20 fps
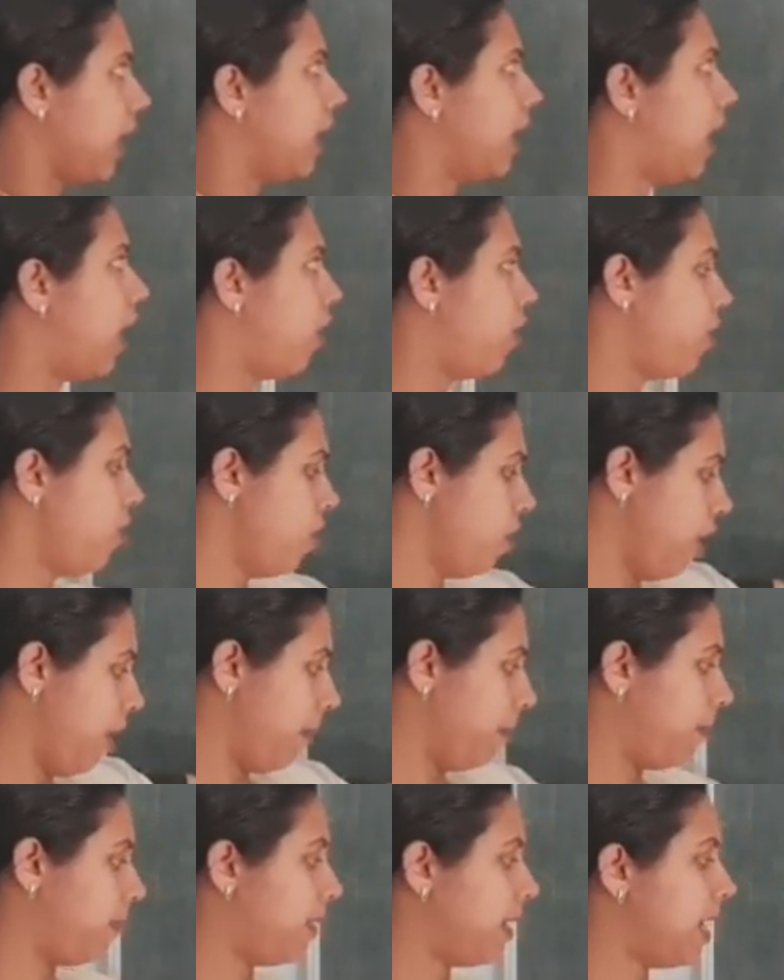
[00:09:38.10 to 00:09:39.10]
Now
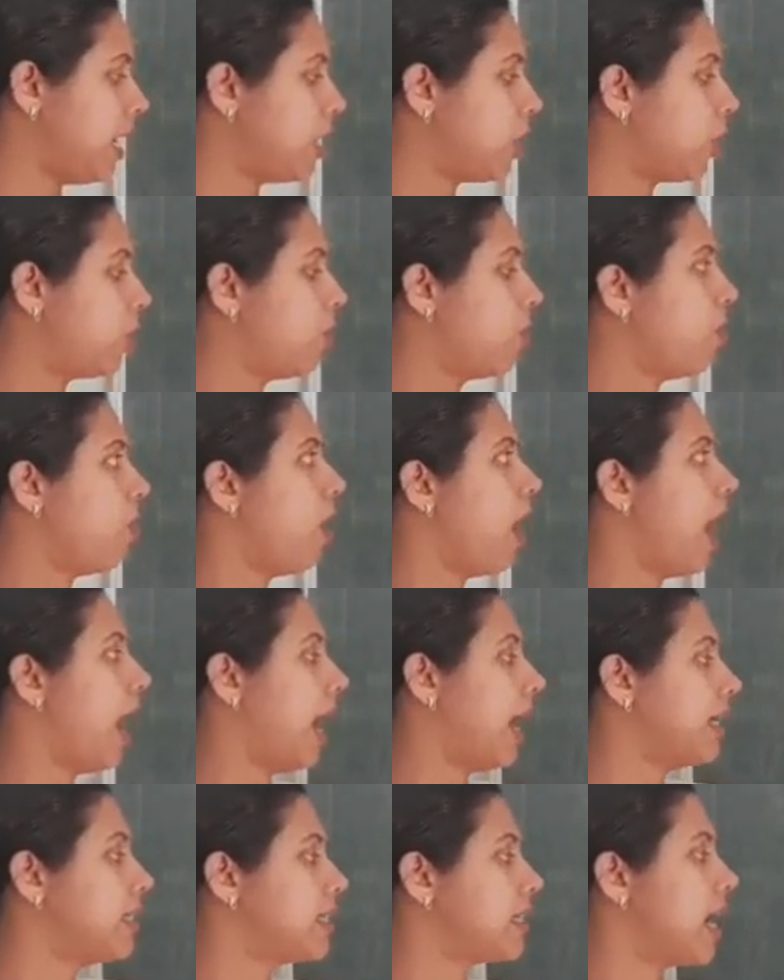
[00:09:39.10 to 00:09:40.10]
PQ
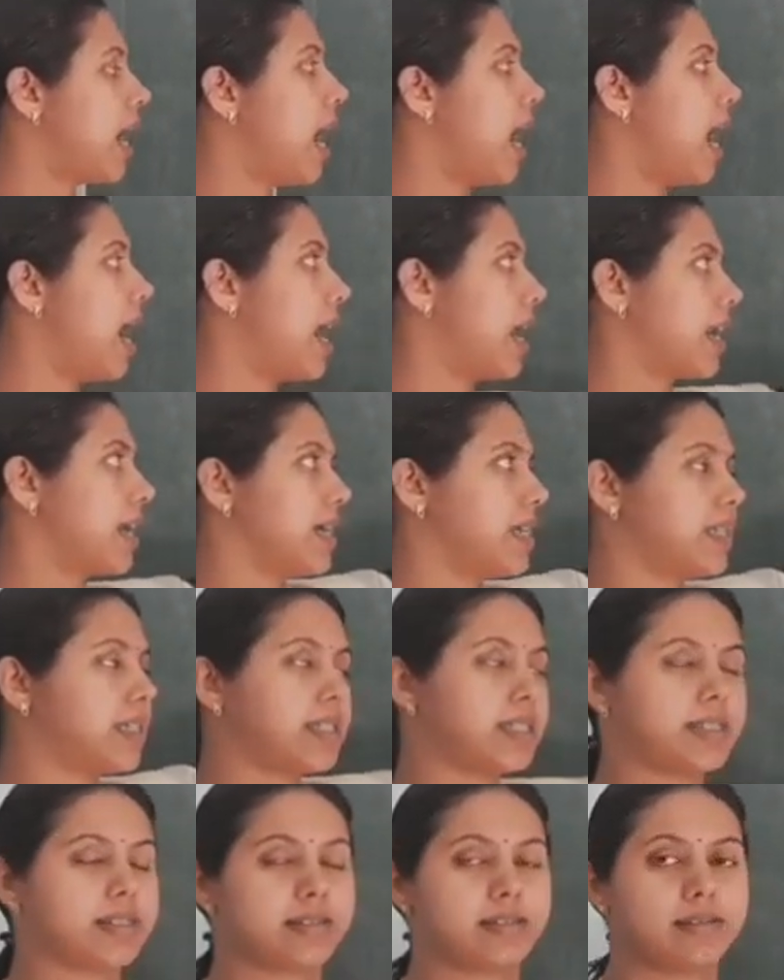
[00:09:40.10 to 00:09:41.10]
and
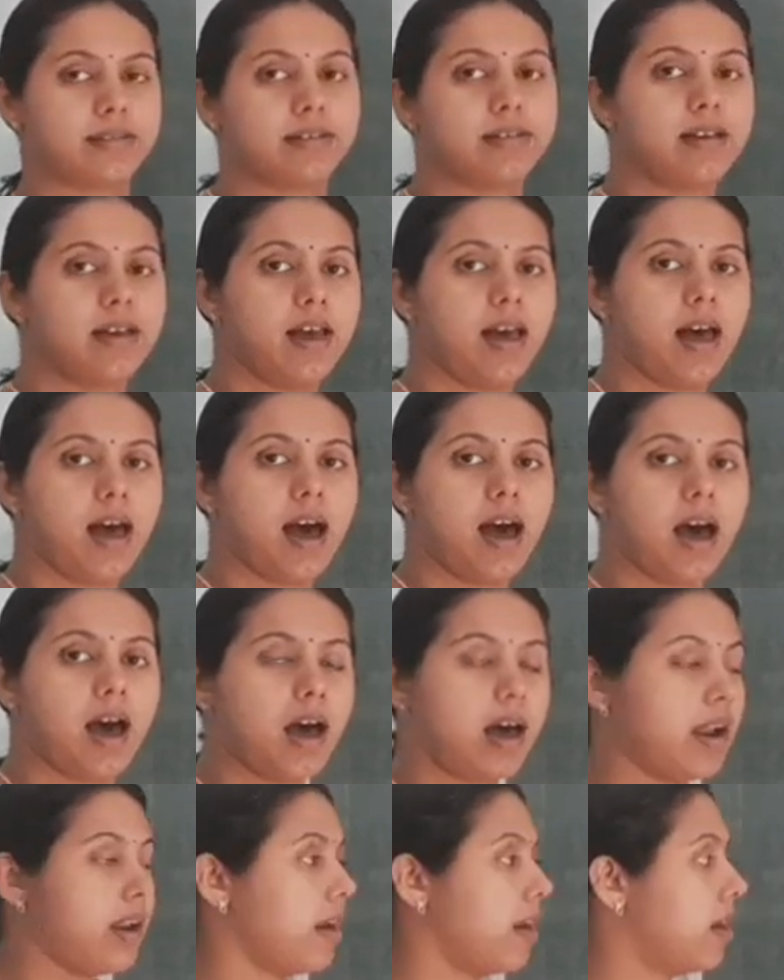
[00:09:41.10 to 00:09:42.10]
RS
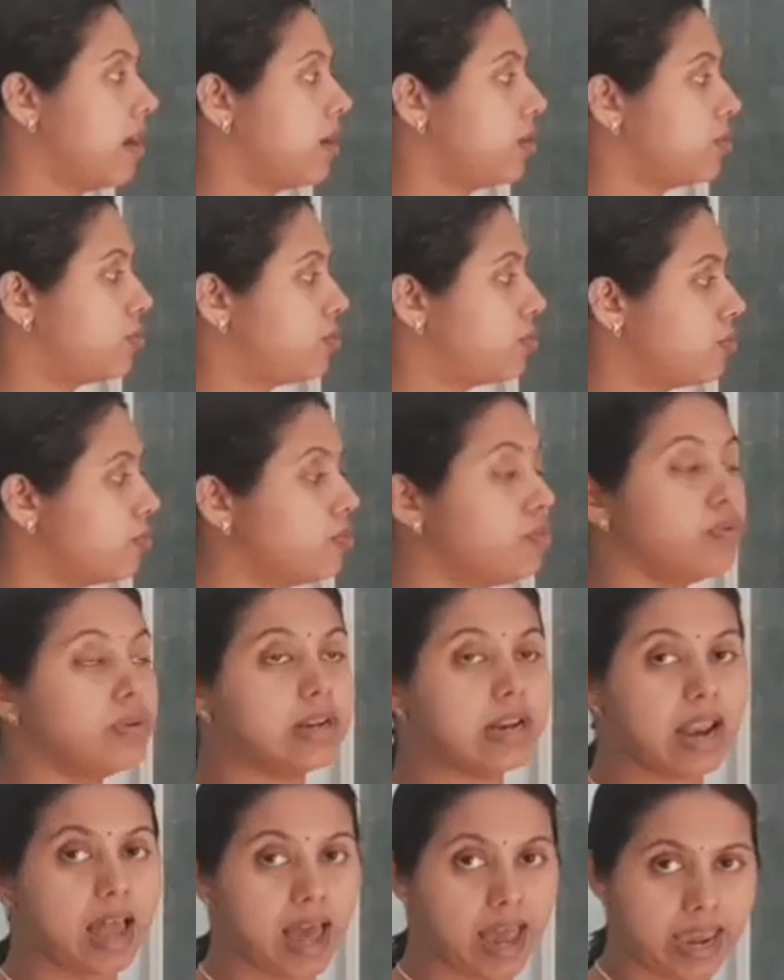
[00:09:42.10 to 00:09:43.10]
are two
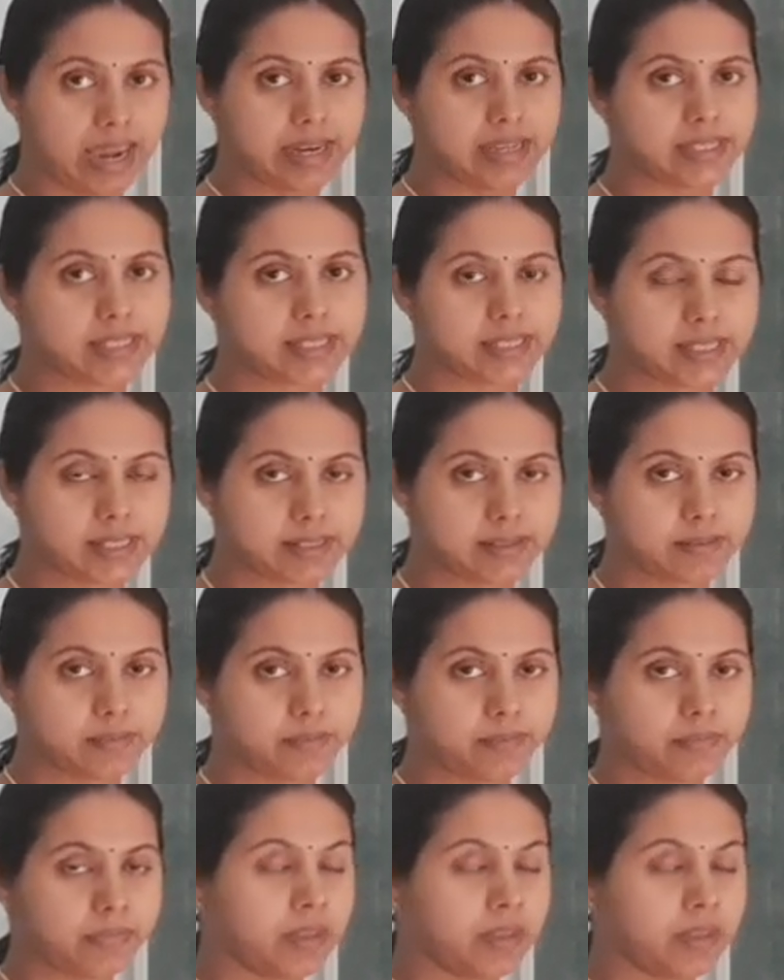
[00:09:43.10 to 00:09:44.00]
lines.